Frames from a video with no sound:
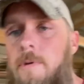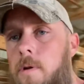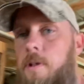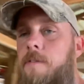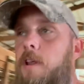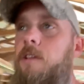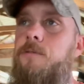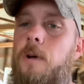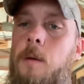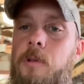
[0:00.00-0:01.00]
leave it at this.
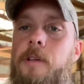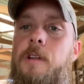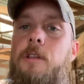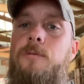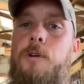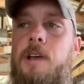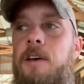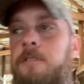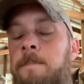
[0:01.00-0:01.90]
I'm gonna leave it at this for you guys.